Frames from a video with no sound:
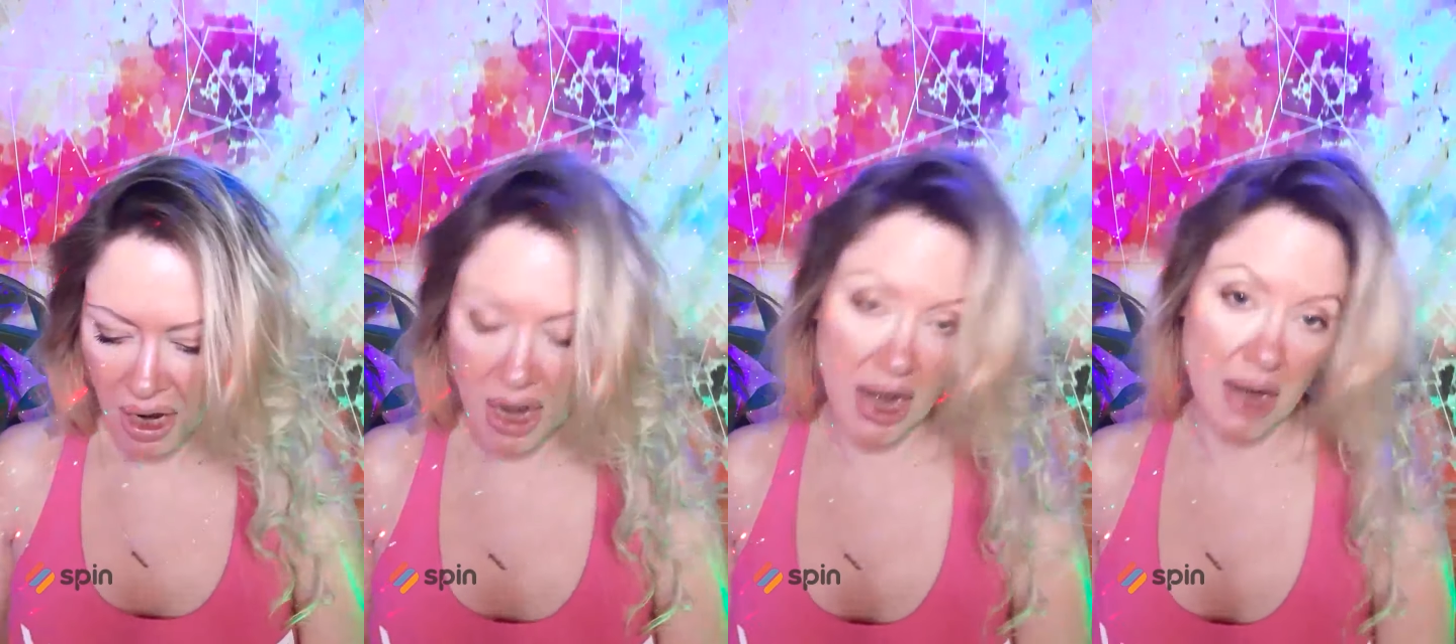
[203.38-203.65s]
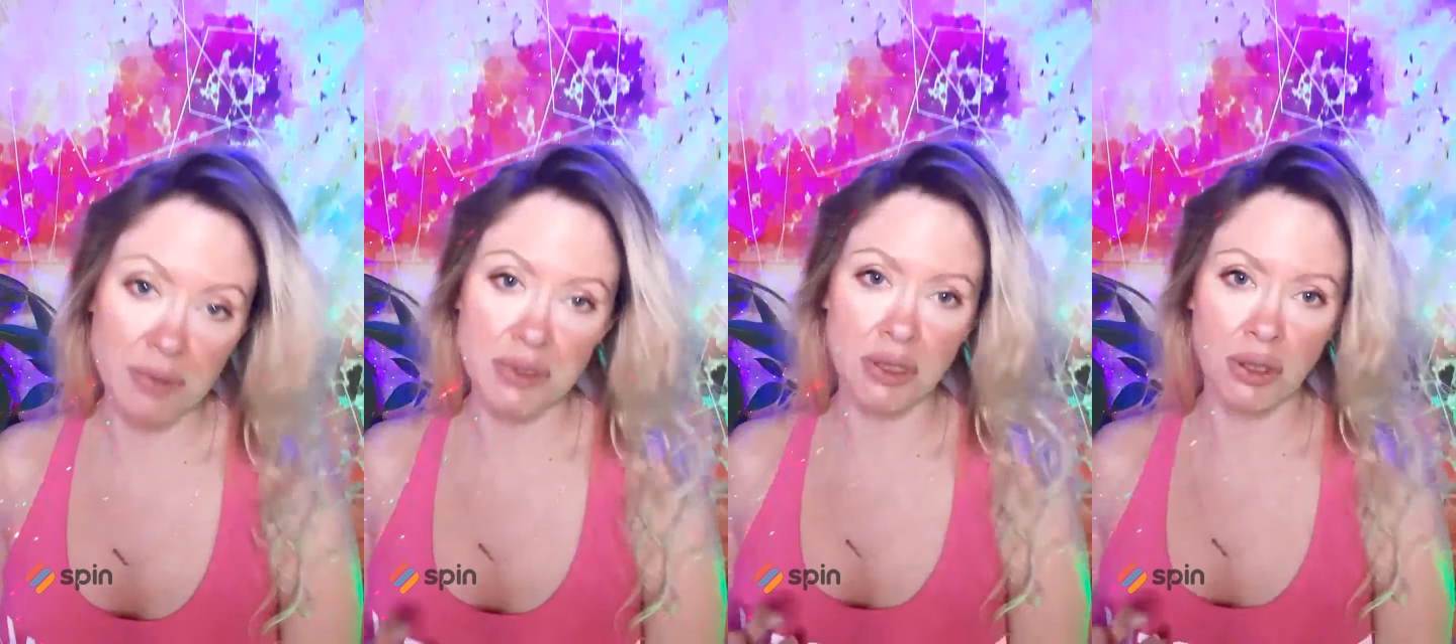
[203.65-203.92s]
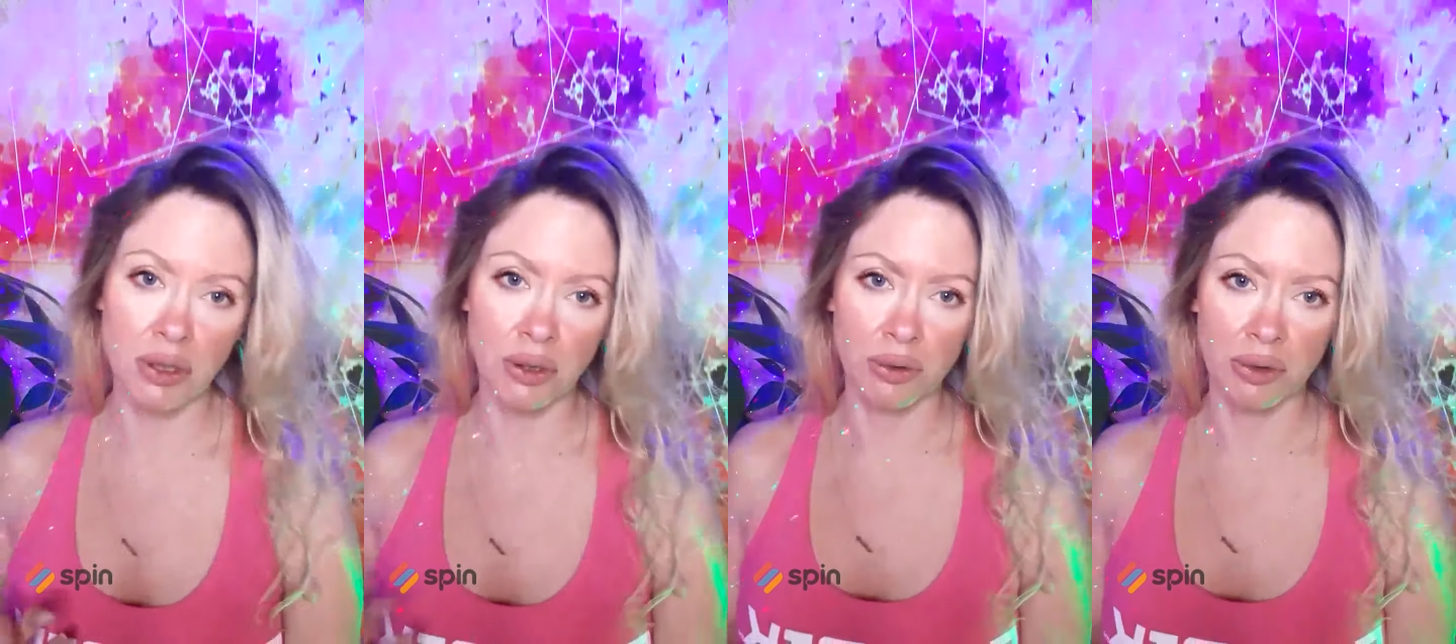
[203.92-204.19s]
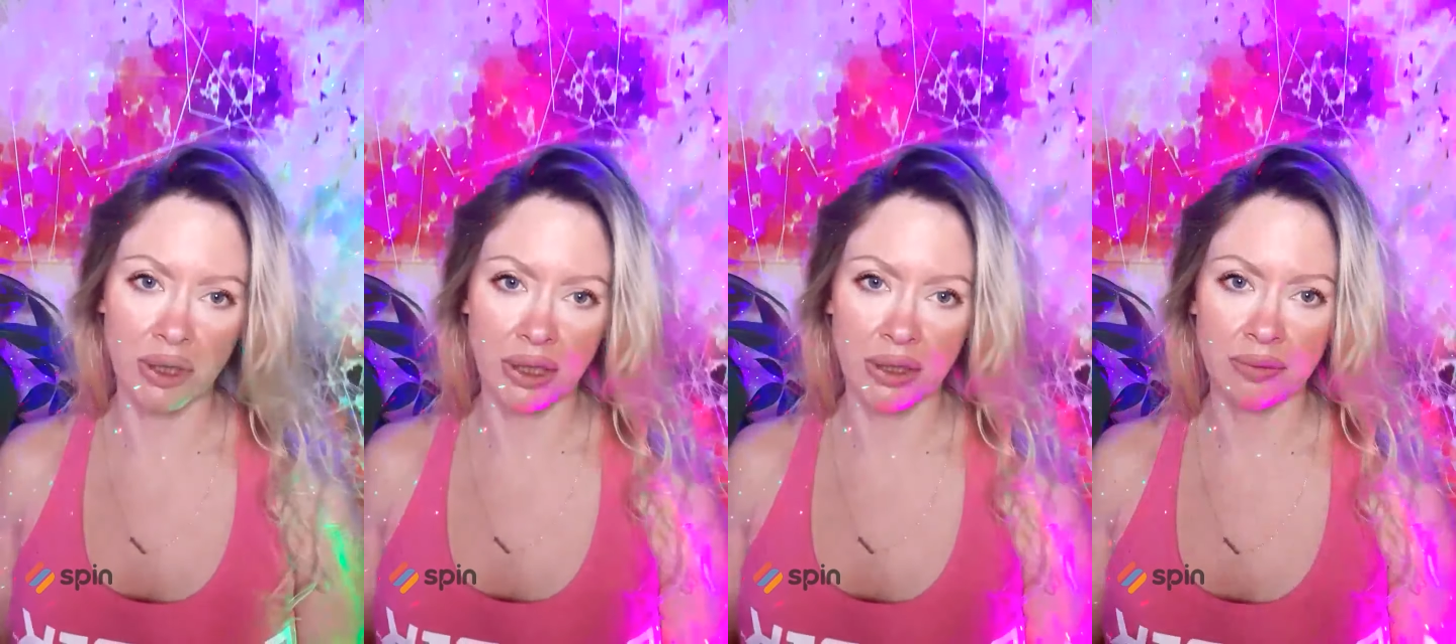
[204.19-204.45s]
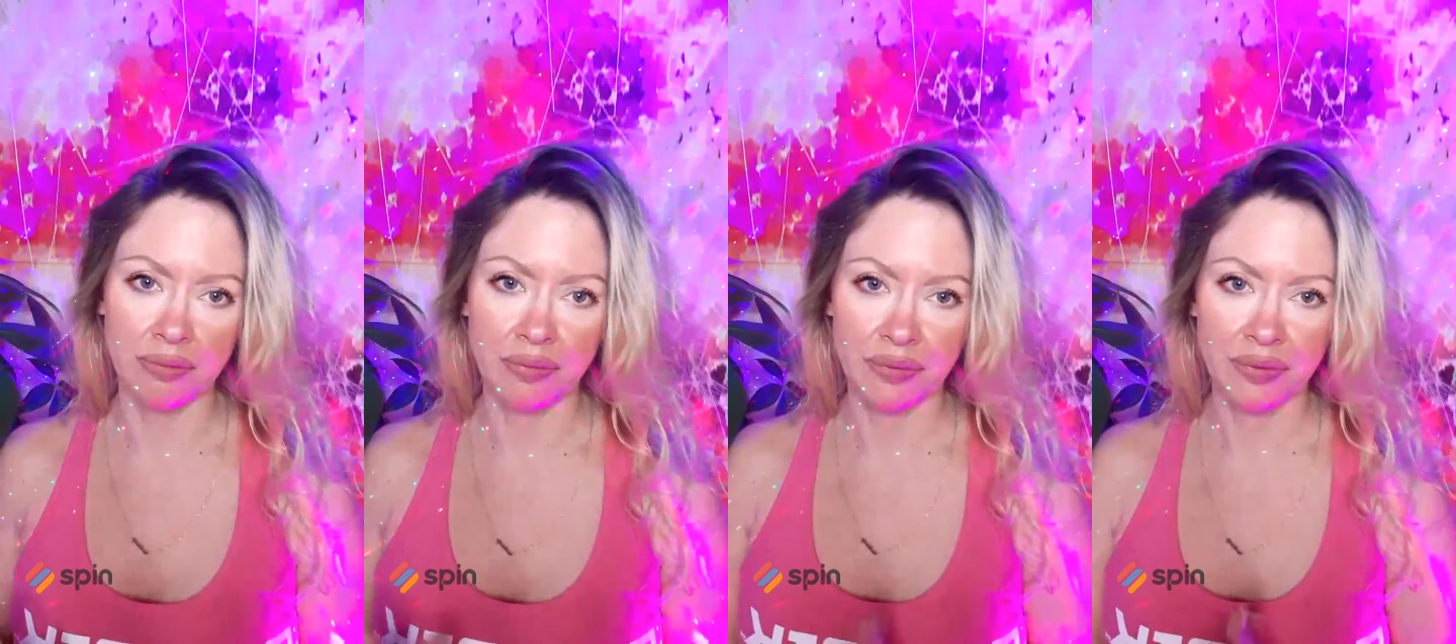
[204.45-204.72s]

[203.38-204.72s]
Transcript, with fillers: Absolutely.